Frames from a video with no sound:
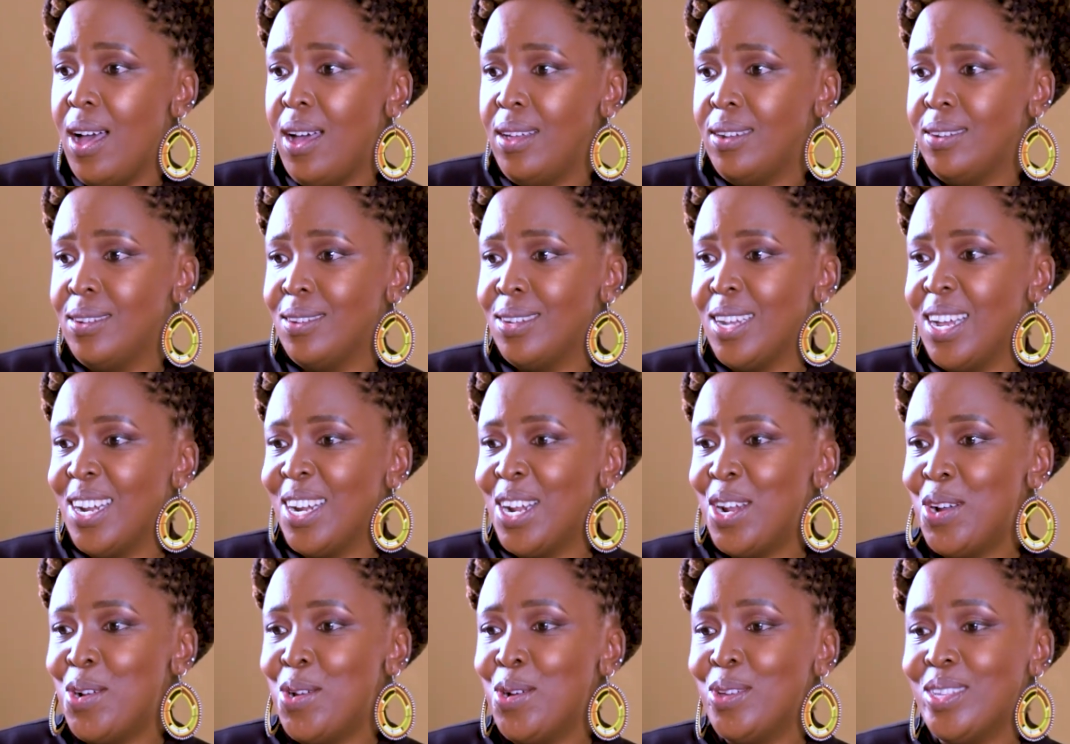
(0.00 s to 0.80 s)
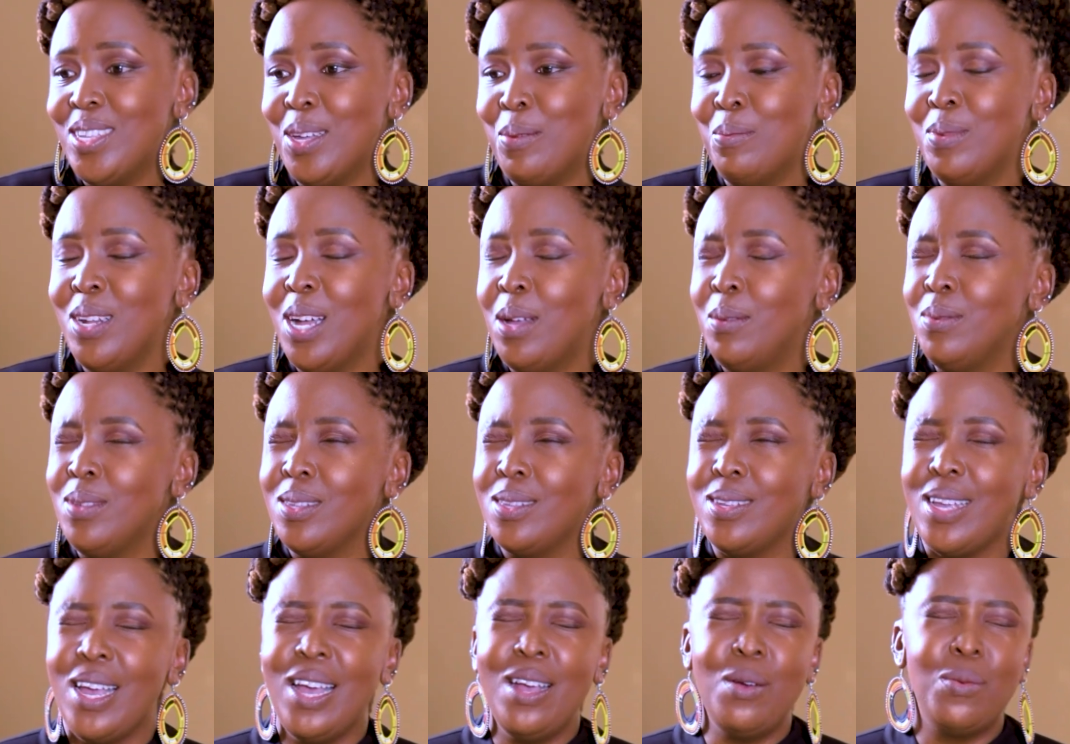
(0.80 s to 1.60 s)
And I know
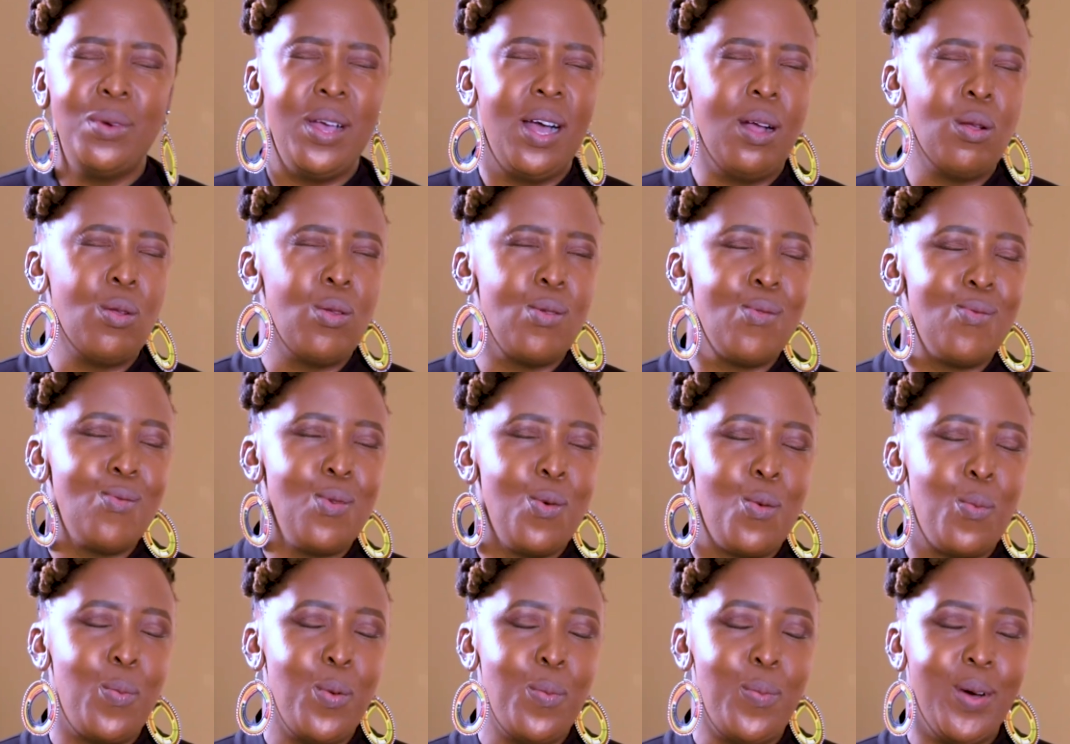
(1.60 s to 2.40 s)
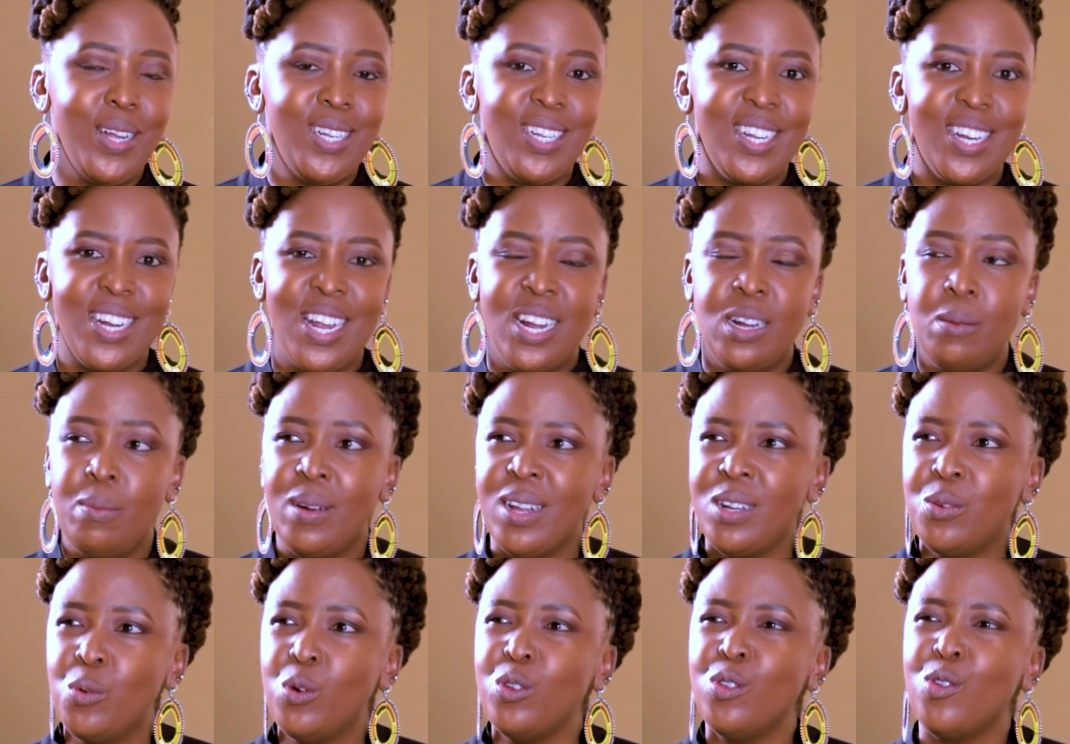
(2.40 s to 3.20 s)
sometimes
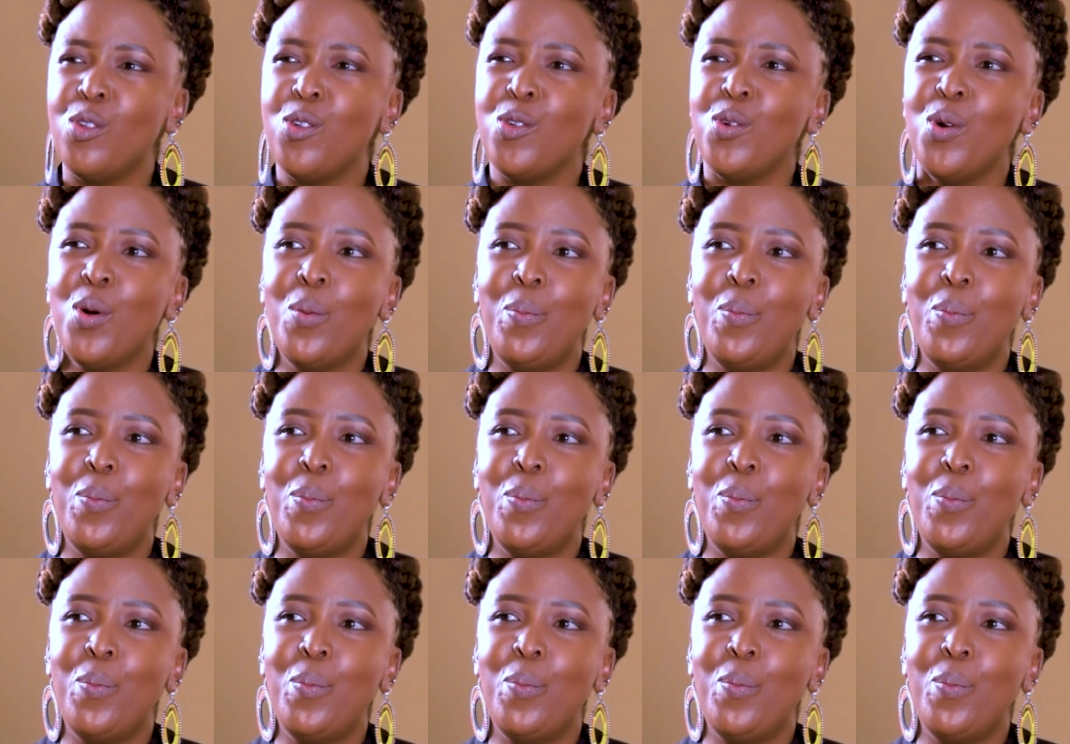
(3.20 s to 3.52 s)
Phathanani, but